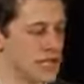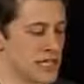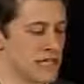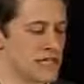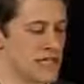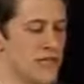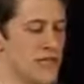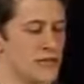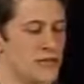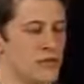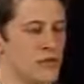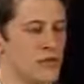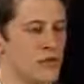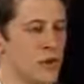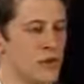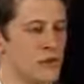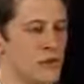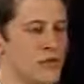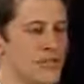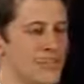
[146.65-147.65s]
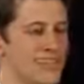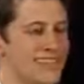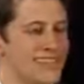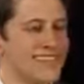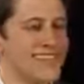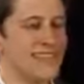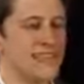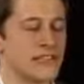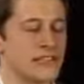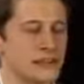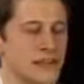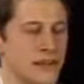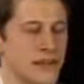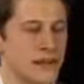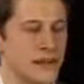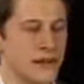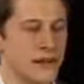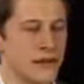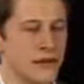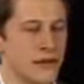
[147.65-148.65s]
Even if you've only leaked
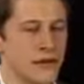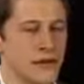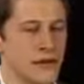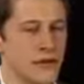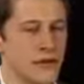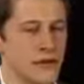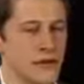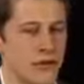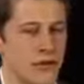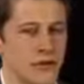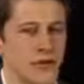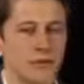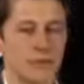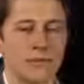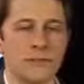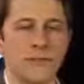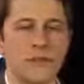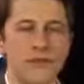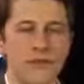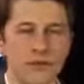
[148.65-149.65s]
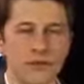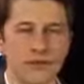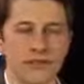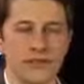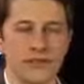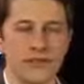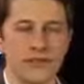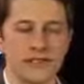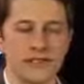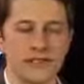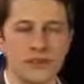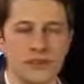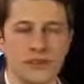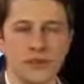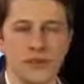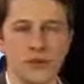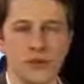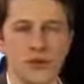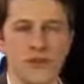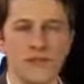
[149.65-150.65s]
or spilled 10
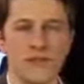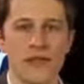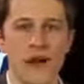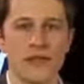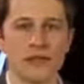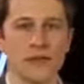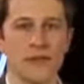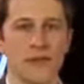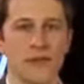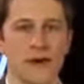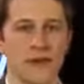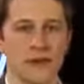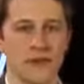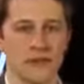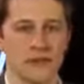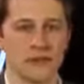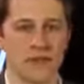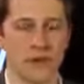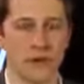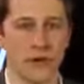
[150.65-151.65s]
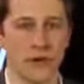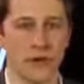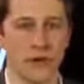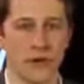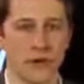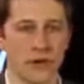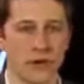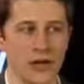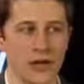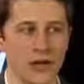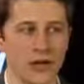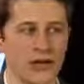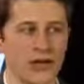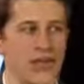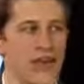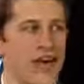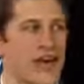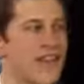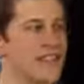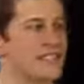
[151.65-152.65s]
or 12,000 barrels of oil,
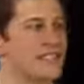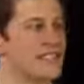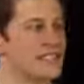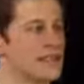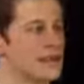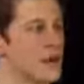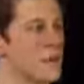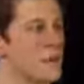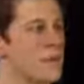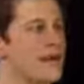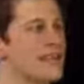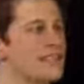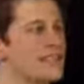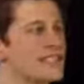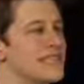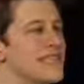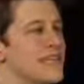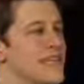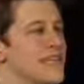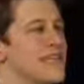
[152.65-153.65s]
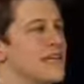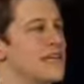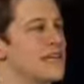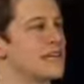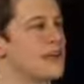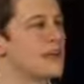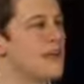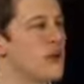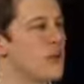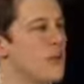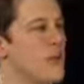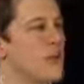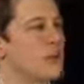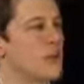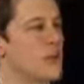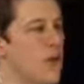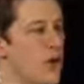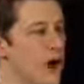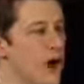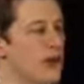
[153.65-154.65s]
that is still mixing in with
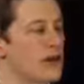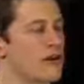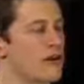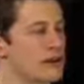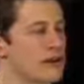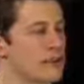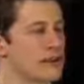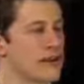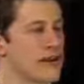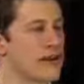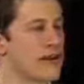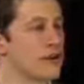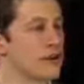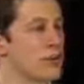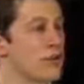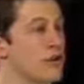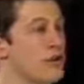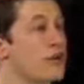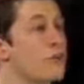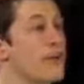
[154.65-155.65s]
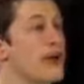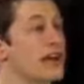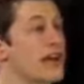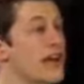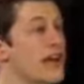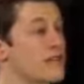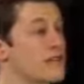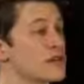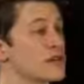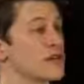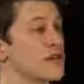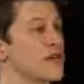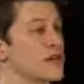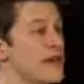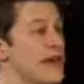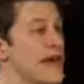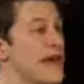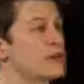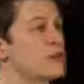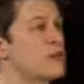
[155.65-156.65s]
water, et cetera, where you might have to
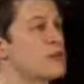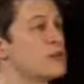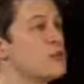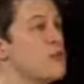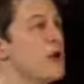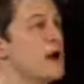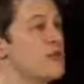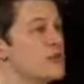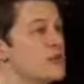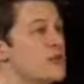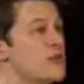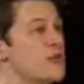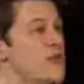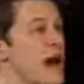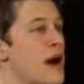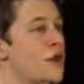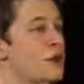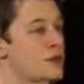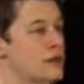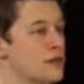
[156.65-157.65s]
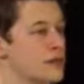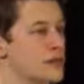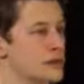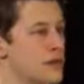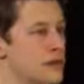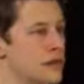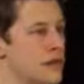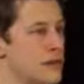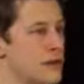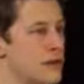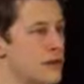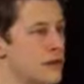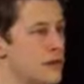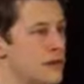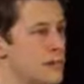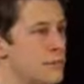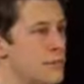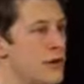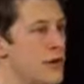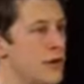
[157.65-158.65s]
collect 200,000
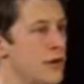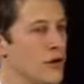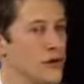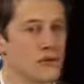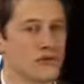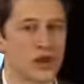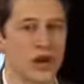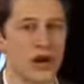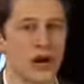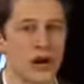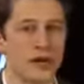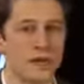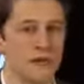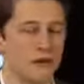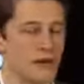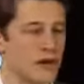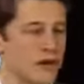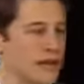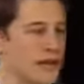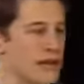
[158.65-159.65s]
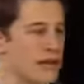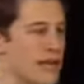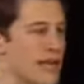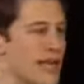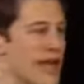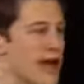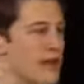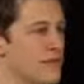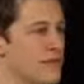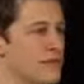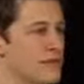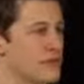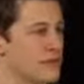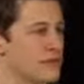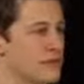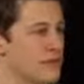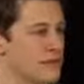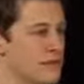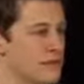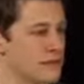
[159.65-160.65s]
uh, barrels of uh, uh, gallons
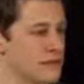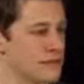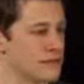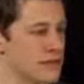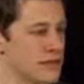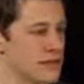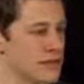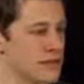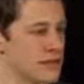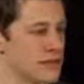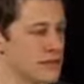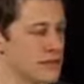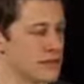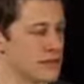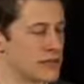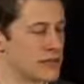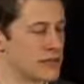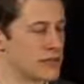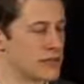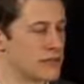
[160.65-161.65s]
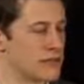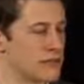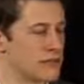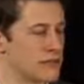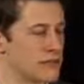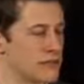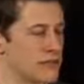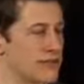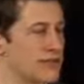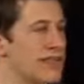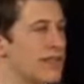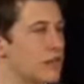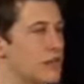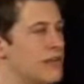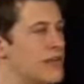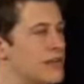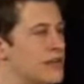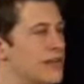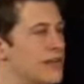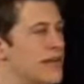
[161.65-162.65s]
of of, uh, uh, of, of
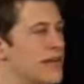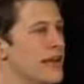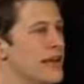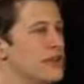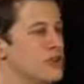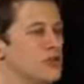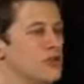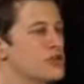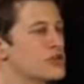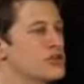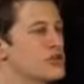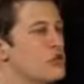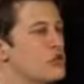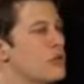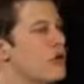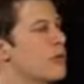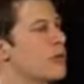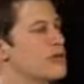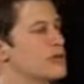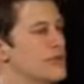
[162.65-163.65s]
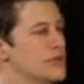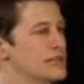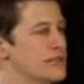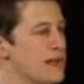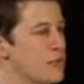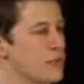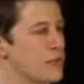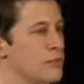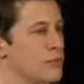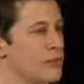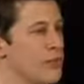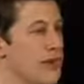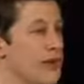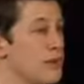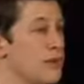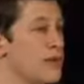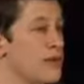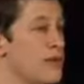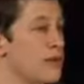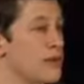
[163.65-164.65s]
liquid. You just don't know what the extent will be,
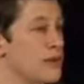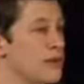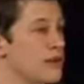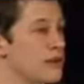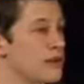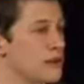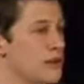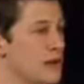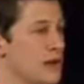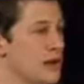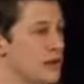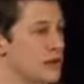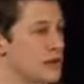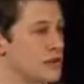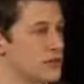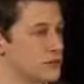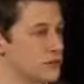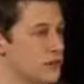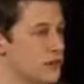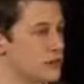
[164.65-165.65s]
and we never hear from the companies.